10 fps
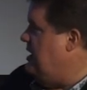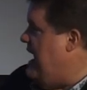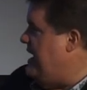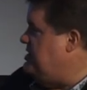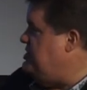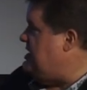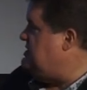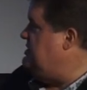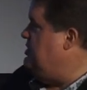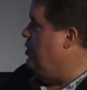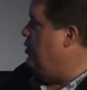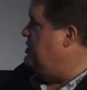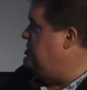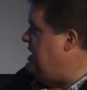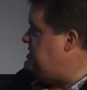unadjusted or
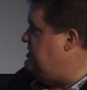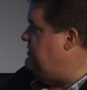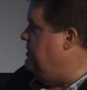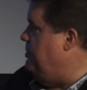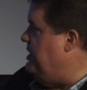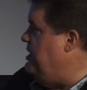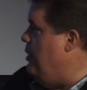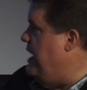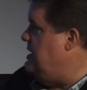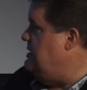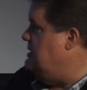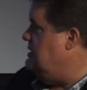adjusted for body weight,